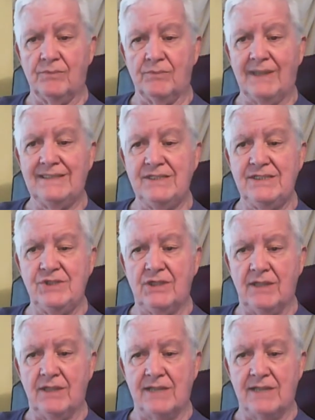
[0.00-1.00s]
by teaching
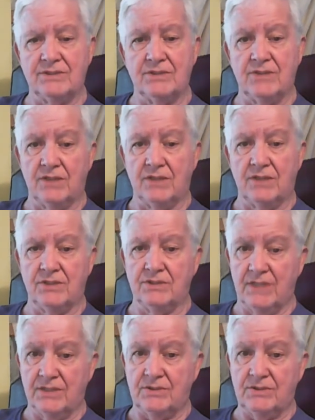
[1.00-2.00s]
classes such as
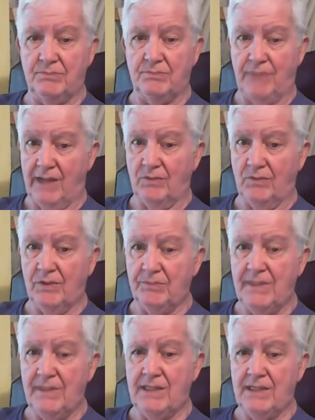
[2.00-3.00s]
this Paint With
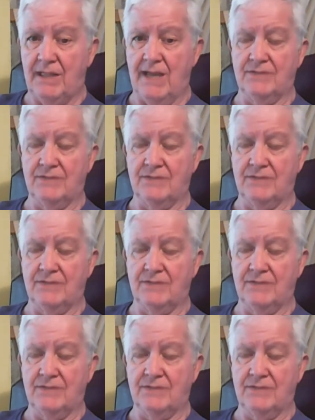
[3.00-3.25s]
Me class.